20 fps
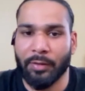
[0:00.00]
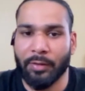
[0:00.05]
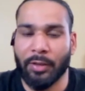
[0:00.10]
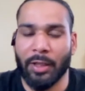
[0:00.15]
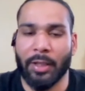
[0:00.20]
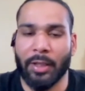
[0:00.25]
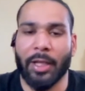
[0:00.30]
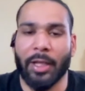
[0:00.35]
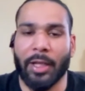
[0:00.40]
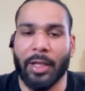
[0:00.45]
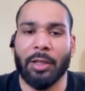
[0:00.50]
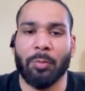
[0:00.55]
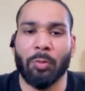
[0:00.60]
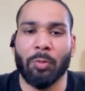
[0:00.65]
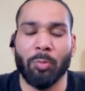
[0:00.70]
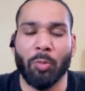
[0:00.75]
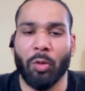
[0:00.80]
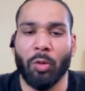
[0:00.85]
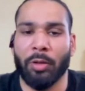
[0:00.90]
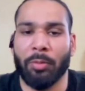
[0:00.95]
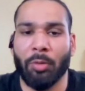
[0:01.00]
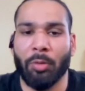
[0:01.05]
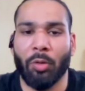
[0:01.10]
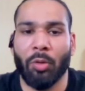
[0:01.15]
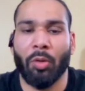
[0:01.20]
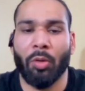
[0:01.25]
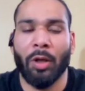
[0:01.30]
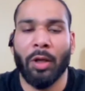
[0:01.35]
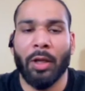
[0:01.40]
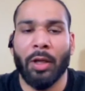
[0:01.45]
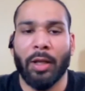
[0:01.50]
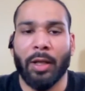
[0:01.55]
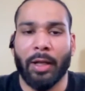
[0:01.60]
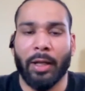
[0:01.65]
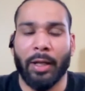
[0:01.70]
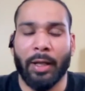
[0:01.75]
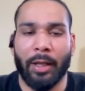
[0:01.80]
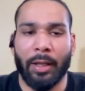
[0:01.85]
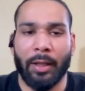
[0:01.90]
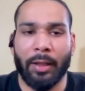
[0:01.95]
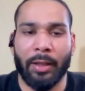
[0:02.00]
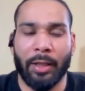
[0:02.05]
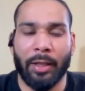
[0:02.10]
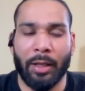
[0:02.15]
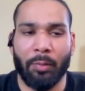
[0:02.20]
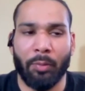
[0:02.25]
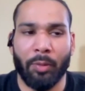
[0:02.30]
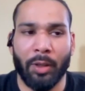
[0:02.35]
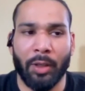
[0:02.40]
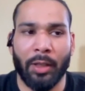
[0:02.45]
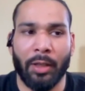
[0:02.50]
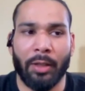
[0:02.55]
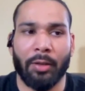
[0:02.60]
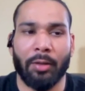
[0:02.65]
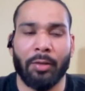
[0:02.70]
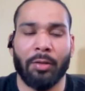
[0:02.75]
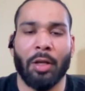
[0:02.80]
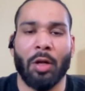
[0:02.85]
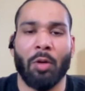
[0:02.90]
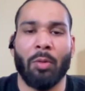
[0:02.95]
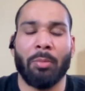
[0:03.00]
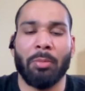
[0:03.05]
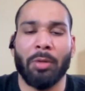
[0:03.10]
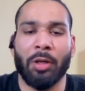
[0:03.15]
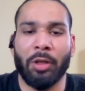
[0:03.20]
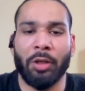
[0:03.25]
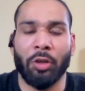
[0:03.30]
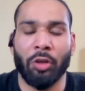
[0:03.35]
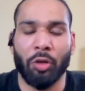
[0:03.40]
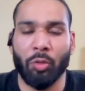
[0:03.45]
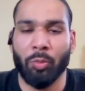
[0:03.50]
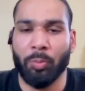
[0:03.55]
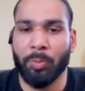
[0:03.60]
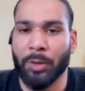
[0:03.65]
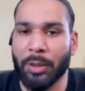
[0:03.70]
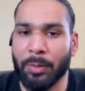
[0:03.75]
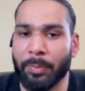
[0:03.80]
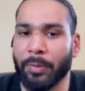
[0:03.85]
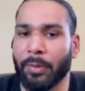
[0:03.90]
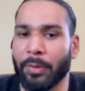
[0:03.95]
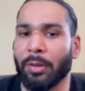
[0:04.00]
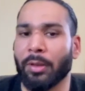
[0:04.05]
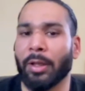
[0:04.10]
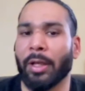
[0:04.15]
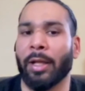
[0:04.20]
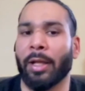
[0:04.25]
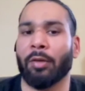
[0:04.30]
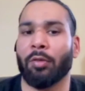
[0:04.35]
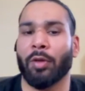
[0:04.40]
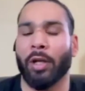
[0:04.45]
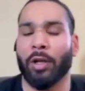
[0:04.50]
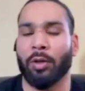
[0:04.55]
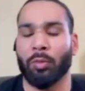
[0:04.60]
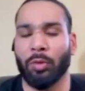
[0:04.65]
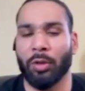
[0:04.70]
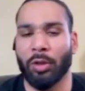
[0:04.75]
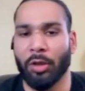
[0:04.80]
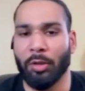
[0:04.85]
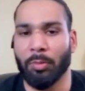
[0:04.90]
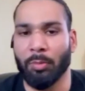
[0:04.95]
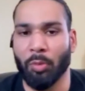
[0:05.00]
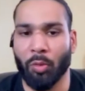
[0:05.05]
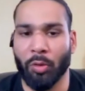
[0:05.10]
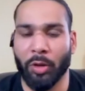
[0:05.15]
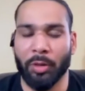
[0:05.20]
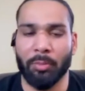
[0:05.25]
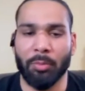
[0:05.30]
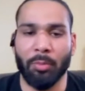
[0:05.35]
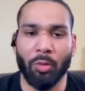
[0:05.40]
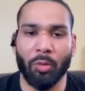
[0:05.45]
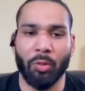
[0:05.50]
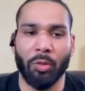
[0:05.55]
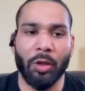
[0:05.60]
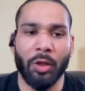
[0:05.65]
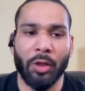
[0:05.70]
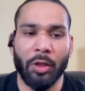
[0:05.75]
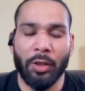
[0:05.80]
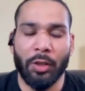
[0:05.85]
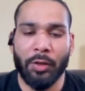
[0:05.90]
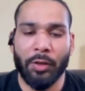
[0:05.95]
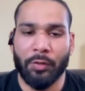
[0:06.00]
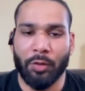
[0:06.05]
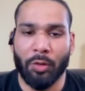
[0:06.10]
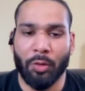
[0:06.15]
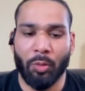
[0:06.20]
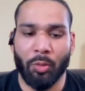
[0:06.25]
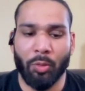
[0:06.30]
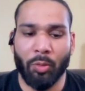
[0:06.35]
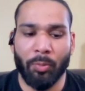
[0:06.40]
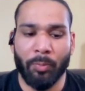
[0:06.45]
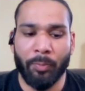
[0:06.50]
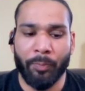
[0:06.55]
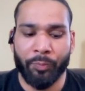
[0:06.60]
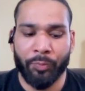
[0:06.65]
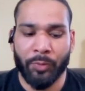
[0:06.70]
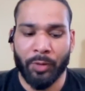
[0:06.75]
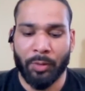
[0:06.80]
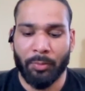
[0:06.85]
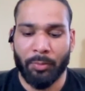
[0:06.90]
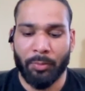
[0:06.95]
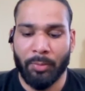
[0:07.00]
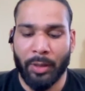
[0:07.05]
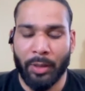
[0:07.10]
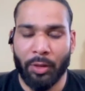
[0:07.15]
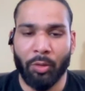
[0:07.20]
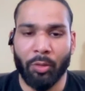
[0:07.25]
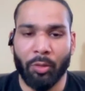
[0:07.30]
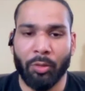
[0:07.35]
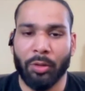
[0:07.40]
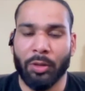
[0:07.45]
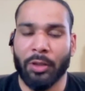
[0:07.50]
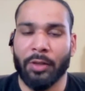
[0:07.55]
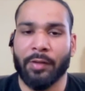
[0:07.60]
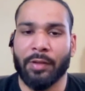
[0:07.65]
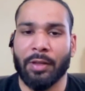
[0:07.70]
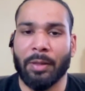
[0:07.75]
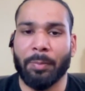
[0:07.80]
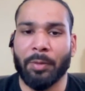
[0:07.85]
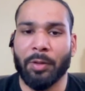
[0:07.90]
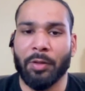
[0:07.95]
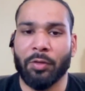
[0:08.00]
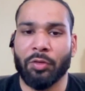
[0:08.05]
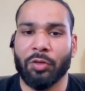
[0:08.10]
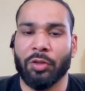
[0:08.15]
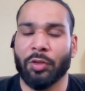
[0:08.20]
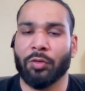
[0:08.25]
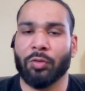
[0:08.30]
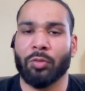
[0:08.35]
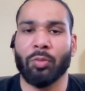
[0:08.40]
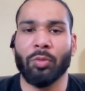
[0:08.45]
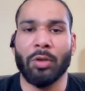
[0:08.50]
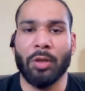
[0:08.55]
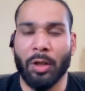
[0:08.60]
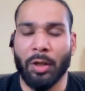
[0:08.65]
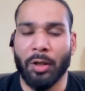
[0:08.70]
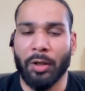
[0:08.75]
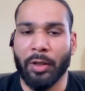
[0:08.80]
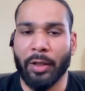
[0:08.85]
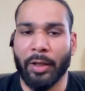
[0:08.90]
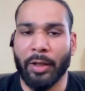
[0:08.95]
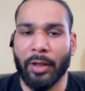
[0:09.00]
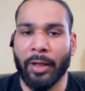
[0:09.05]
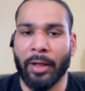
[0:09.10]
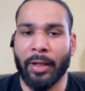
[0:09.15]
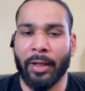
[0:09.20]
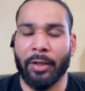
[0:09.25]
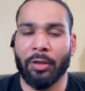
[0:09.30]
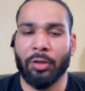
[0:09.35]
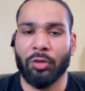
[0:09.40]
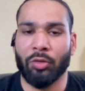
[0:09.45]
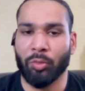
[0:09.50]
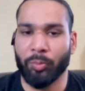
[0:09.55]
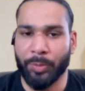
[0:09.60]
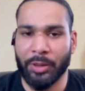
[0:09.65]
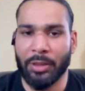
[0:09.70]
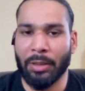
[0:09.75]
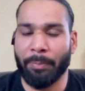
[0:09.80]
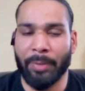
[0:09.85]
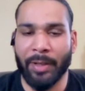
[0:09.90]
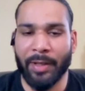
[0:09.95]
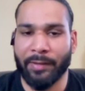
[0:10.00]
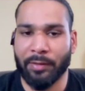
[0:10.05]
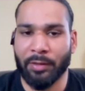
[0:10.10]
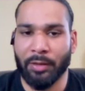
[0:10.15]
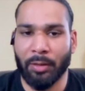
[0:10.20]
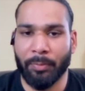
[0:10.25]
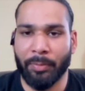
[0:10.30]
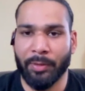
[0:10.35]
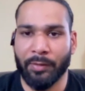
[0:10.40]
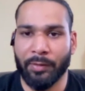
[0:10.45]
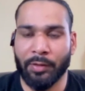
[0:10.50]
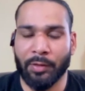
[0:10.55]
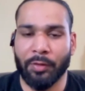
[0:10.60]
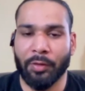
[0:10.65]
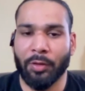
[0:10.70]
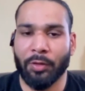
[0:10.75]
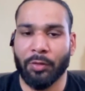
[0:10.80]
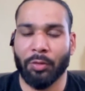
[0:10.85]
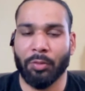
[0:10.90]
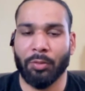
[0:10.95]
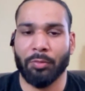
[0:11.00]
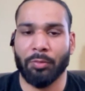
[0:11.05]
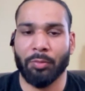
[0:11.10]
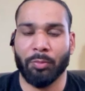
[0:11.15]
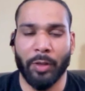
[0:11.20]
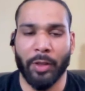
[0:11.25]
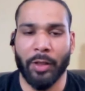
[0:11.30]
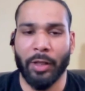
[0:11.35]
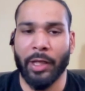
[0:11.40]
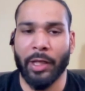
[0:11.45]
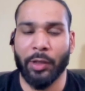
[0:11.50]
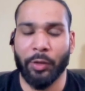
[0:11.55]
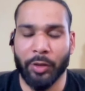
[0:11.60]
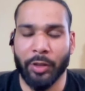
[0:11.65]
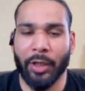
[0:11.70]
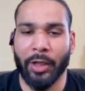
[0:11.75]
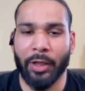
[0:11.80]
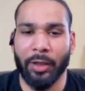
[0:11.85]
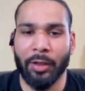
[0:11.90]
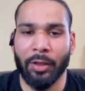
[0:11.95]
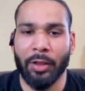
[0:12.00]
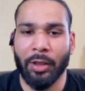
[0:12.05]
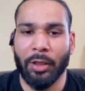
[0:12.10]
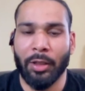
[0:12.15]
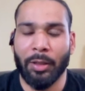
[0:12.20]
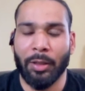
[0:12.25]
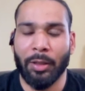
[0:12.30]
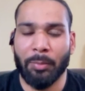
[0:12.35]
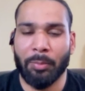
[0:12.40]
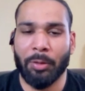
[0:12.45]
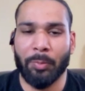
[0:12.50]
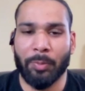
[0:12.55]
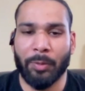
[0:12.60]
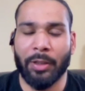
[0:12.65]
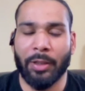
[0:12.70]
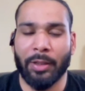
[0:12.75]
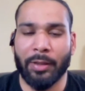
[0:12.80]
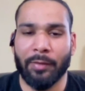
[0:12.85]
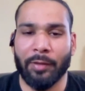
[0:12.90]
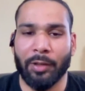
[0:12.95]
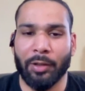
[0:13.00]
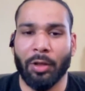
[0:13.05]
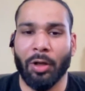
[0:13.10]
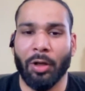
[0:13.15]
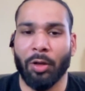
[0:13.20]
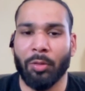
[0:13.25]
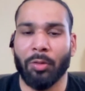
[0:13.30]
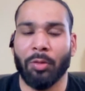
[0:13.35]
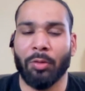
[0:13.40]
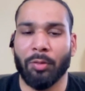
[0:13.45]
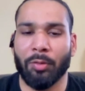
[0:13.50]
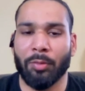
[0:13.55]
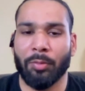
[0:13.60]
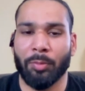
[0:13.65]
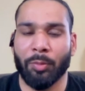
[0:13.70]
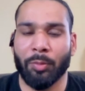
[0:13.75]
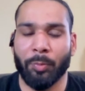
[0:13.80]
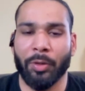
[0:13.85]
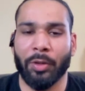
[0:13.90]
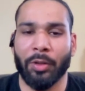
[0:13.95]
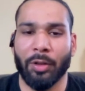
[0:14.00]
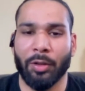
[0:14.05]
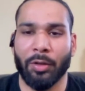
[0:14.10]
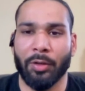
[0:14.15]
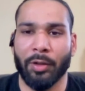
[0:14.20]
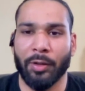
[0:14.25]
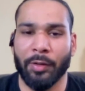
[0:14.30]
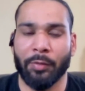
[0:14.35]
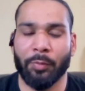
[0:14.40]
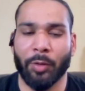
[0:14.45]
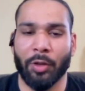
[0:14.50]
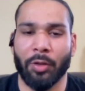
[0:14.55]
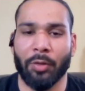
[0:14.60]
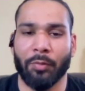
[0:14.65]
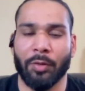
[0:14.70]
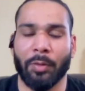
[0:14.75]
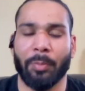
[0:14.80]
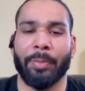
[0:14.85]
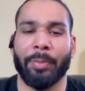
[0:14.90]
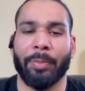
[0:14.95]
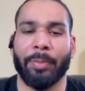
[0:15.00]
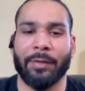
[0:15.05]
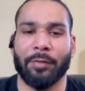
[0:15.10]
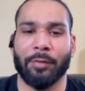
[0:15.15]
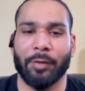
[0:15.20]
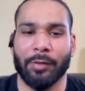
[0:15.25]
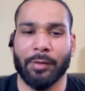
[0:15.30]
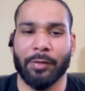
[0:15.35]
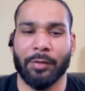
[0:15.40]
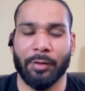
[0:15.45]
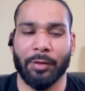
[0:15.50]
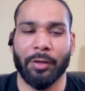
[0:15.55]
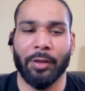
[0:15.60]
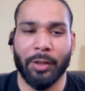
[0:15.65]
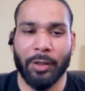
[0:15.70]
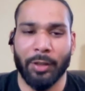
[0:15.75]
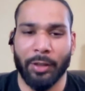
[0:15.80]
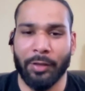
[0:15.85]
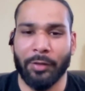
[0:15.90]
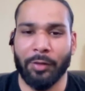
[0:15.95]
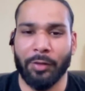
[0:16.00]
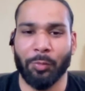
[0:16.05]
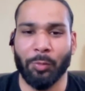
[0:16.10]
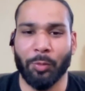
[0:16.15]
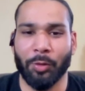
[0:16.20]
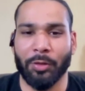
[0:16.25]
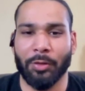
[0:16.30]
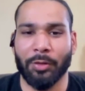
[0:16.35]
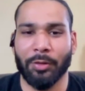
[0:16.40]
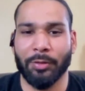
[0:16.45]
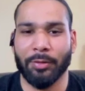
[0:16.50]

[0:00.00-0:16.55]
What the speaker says: They like me more and more, and that way now I'm meeting new people and try to learn more and more. So my whole concept is just to learn and to be the best in the business. So when I retire, people can say, "Oh, Bhupinder is one of the best wrestler in this world."